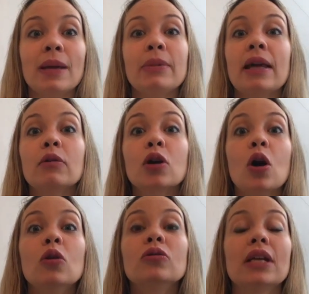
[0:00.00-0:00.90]
Maybe they were
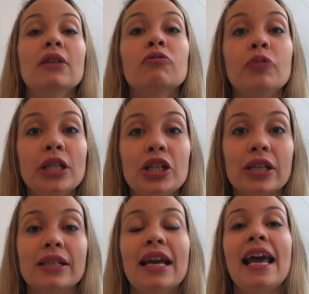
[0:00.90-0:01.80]
cold and
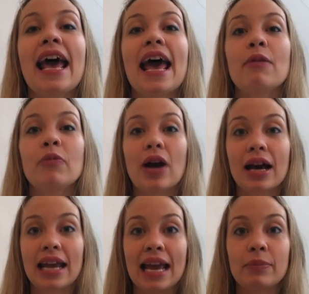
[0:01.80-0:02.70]
rigid and were
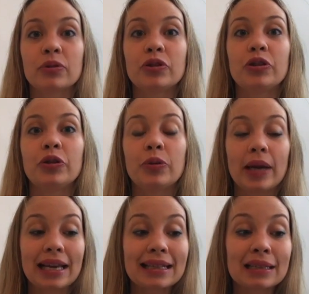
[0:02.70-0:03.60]
unable to
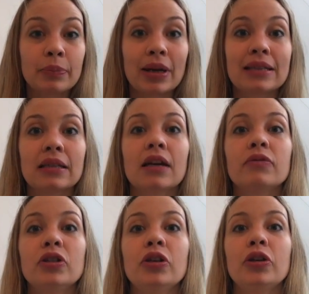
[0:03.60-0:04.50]
express
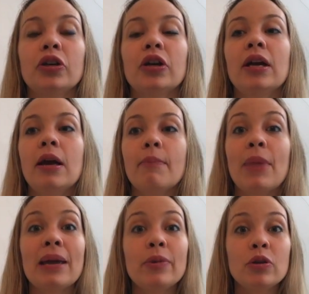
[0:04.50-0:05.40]
love to you.
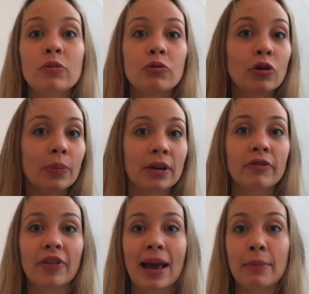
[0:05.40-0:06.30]
Maybe you grew up in a
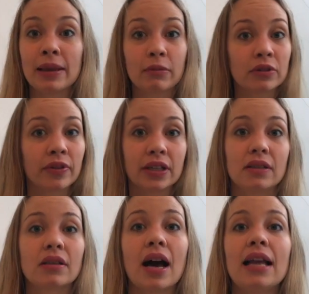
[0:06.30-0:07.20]
family that was very
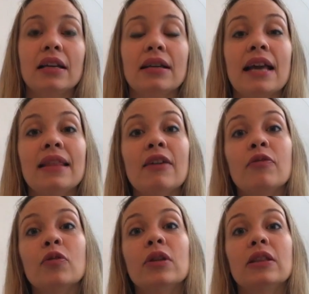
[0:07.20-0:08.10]
silent, and
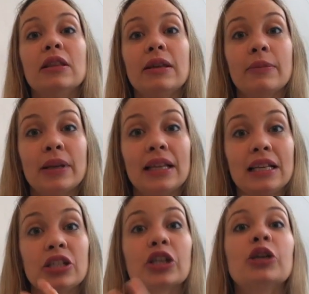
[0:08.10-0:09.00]
therefore the ability
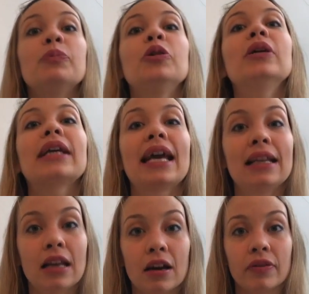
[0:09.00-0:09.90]
to
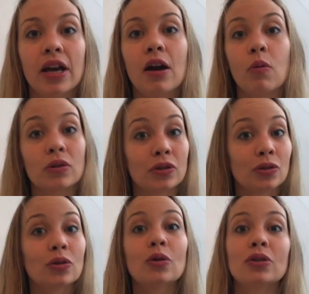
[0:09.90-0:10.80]
communicate love wasn't
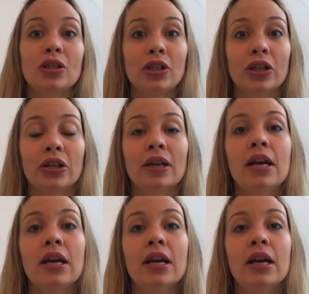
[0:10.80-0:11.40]
taught to you.